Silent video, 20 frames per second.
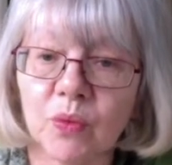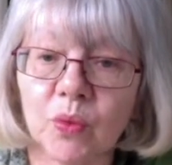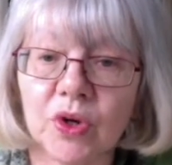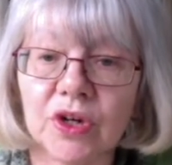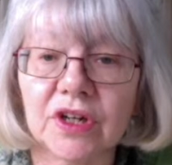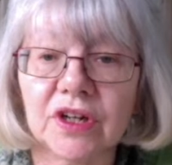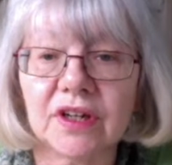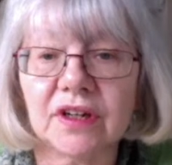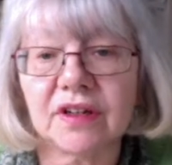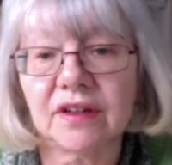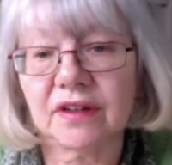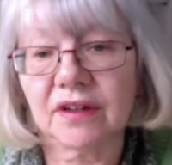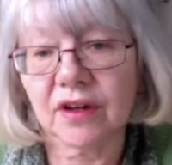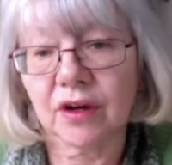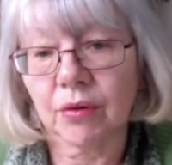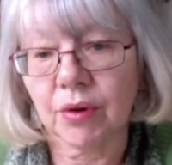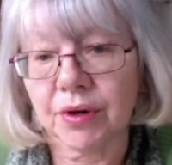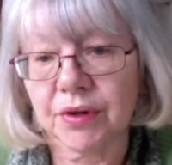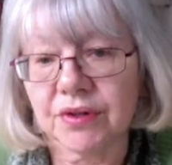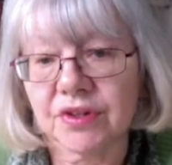were,
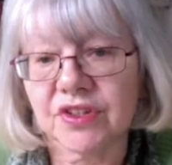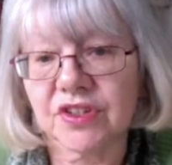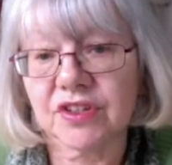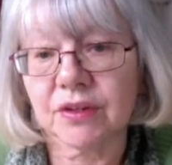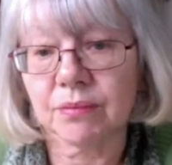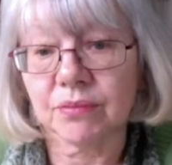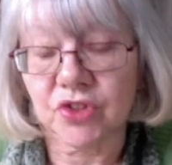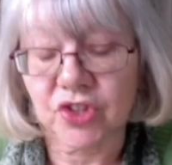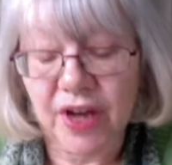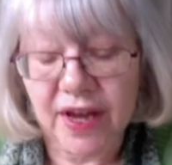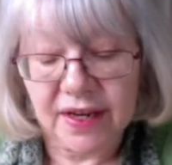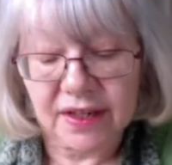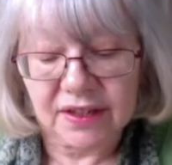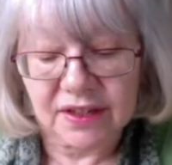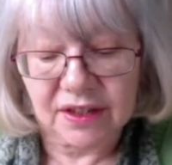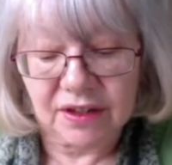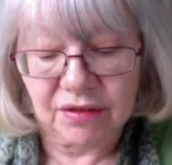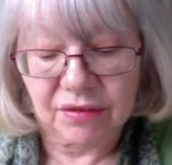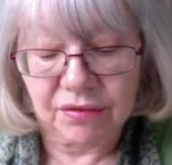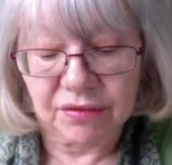quote,
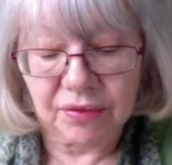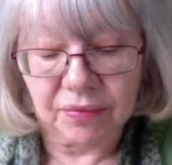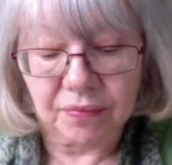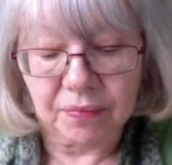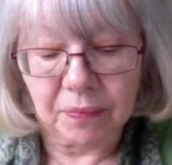subjective,